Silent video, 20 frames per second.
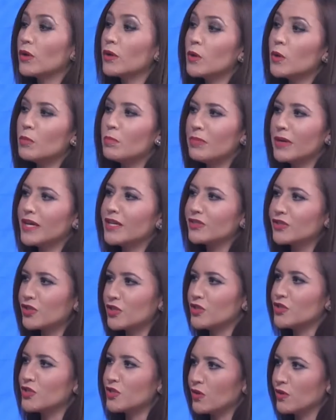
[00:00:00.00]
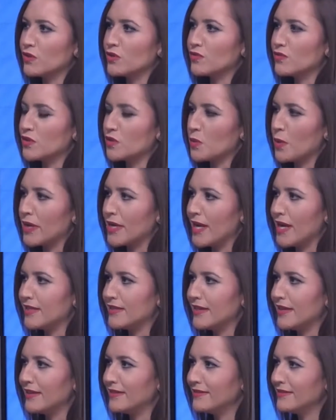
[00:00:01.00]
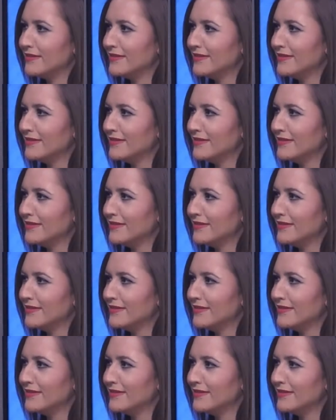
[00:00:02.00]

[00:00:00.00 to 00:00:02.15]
what are their biggest concerns for 2018?